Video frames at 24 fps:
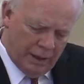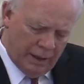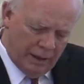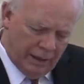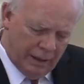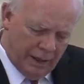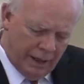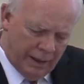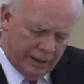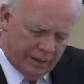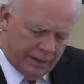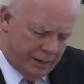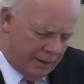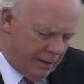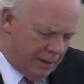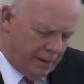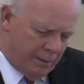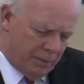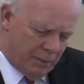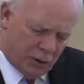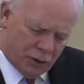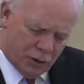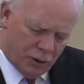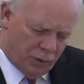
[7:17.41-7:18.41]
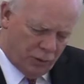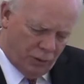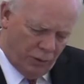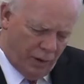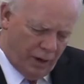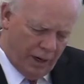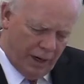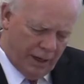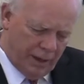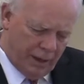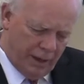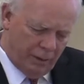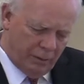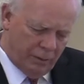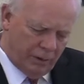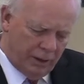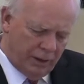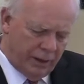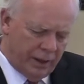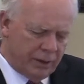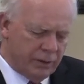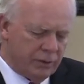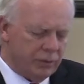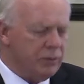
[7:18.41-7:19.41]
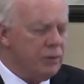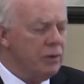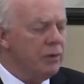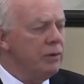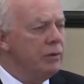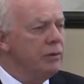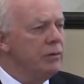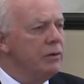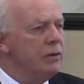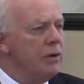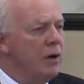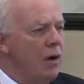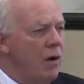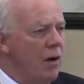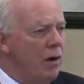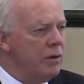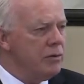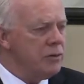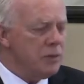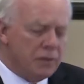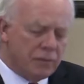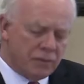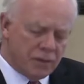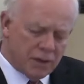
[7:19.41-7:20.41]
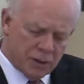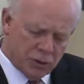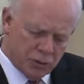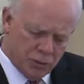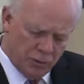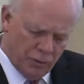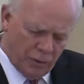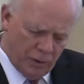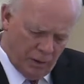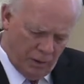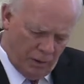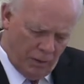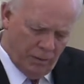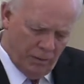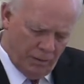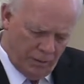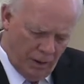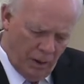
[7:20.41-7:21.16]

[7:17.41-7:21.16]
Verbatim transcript: led them astray, they would later turn the hearts of Israel